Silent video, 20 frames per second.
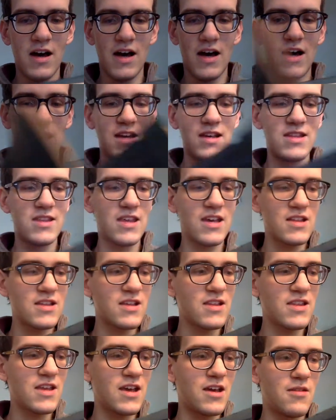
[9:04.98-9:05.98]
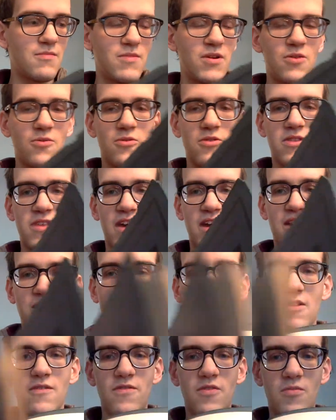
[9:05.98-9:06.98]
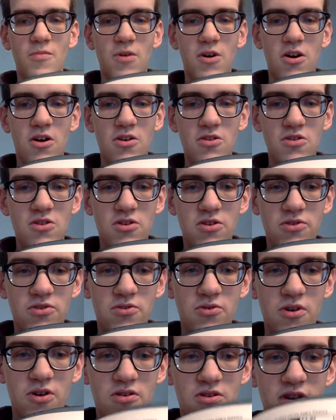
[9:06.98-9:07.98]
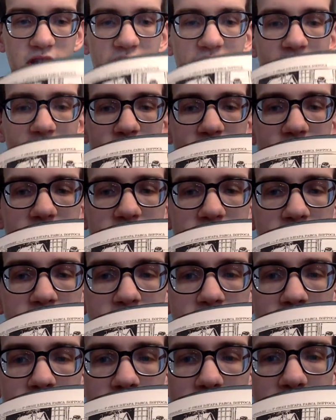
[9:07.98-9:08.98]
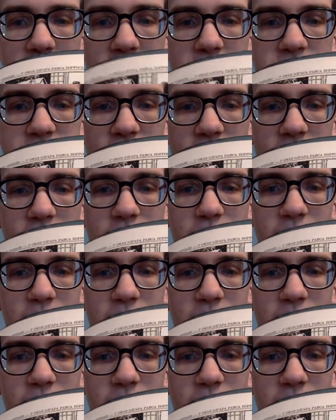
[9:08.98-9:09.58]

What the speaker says: I think that they could be worth anywhere from $100 to $200, but it's all